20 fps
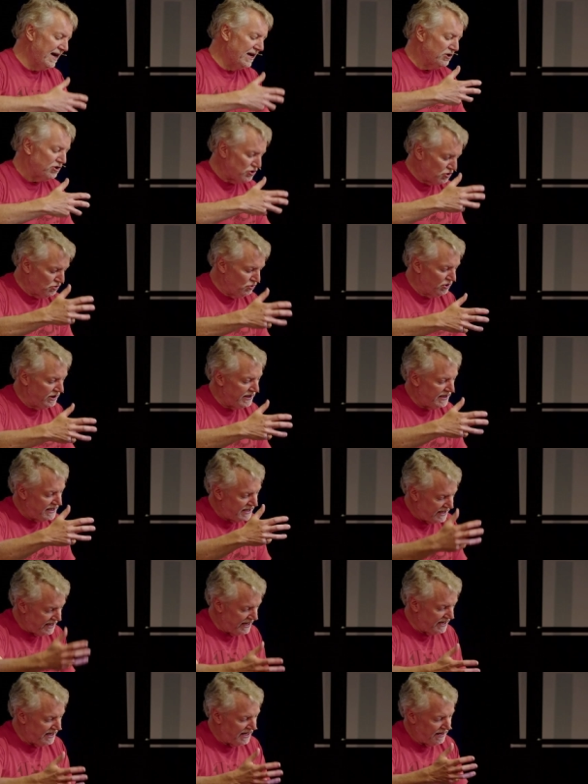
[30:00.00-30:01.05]
and truly
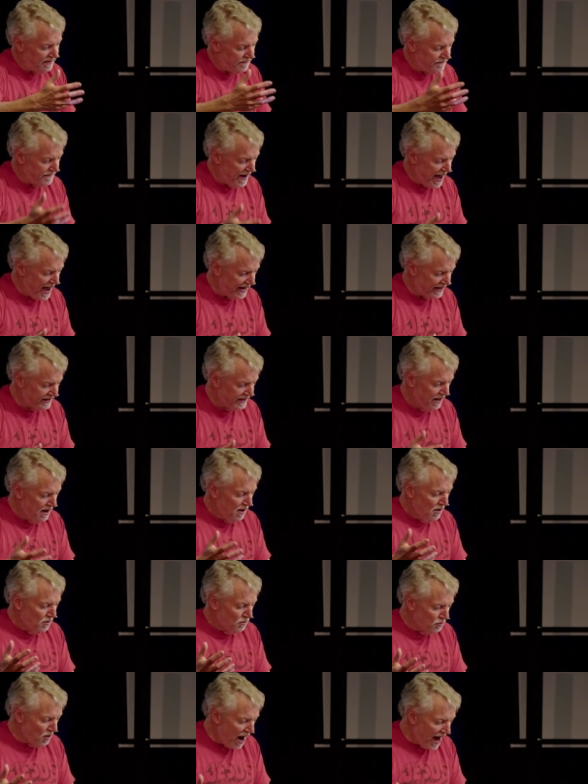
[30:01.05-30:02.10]
did, in fact,
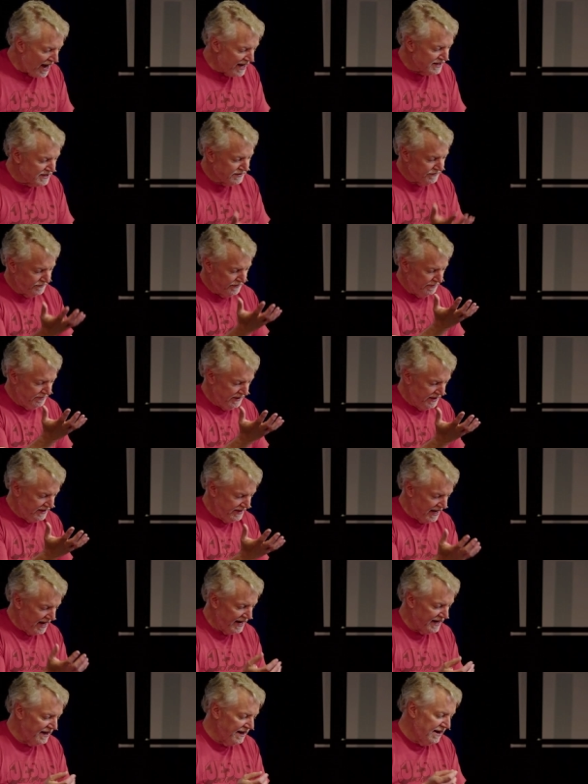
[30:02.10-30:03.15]
rise from the
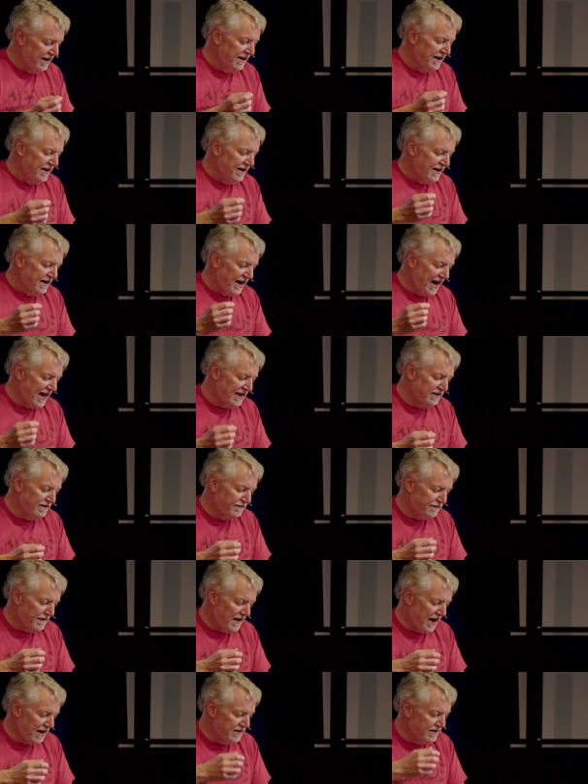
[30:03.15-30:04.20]
dead. God the
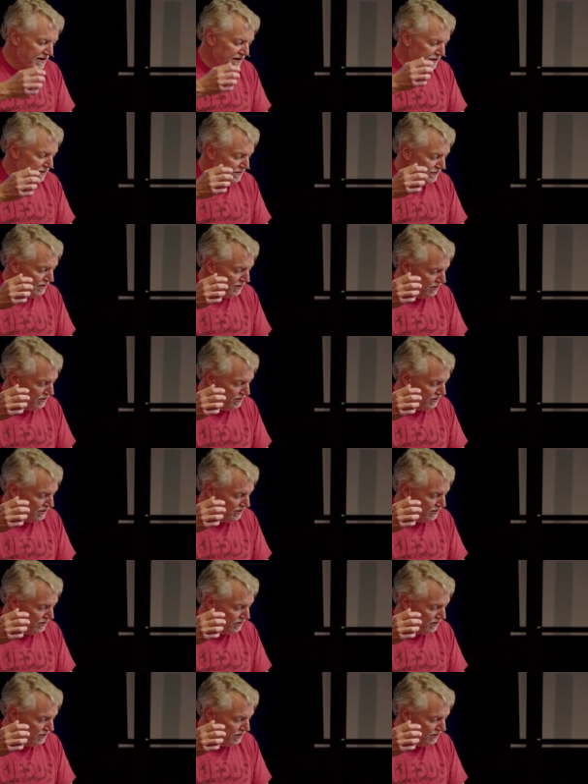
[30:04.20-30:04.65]
Father, and through the,